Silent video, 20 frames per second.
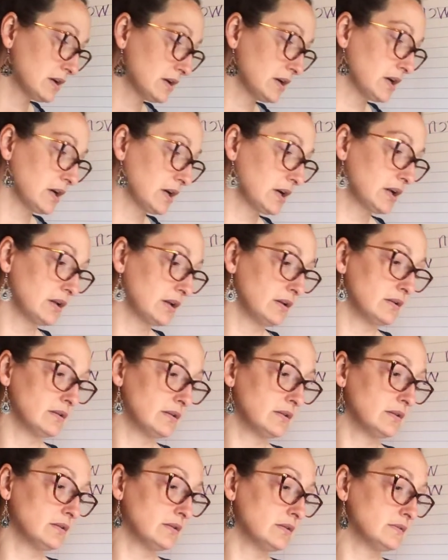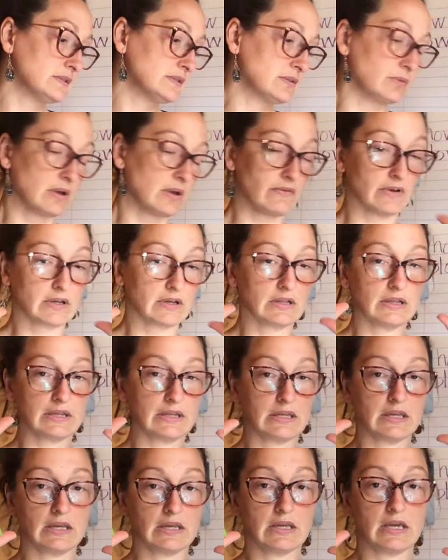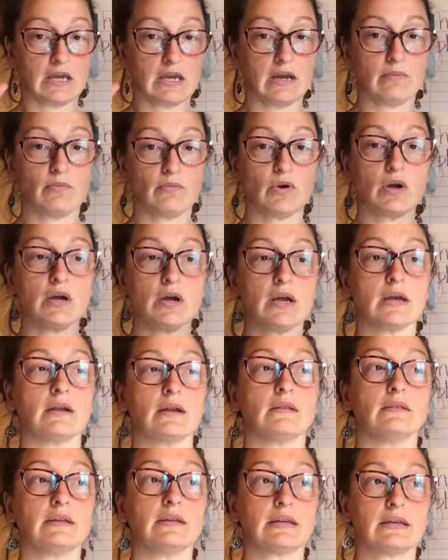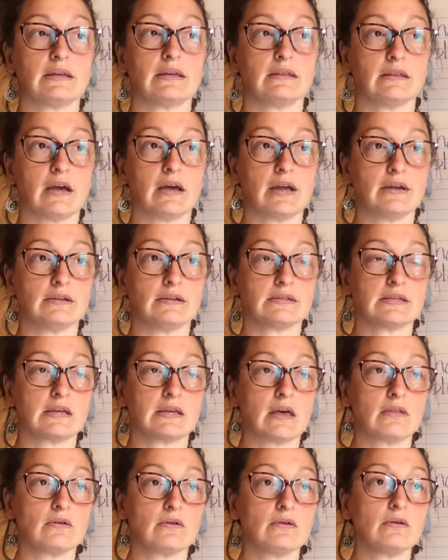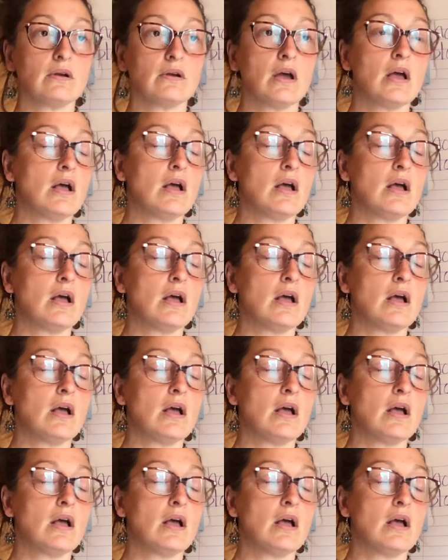K-O. So we have a clicking camera and a licking lion together.